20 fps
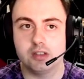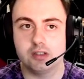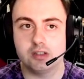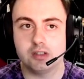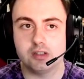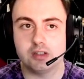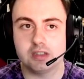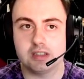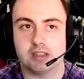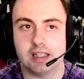
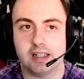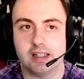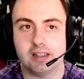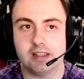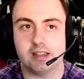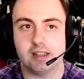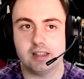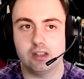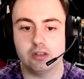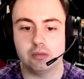to stay
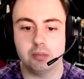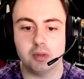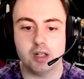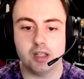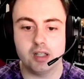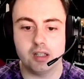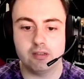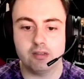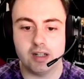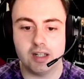killed
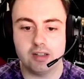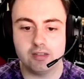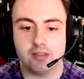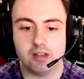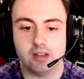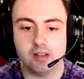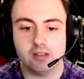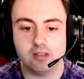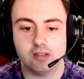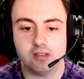by the
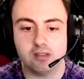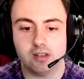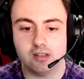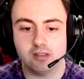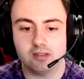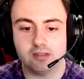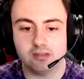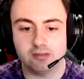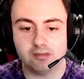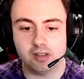Raven
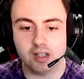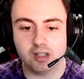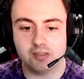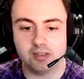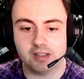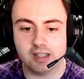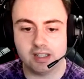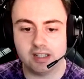rather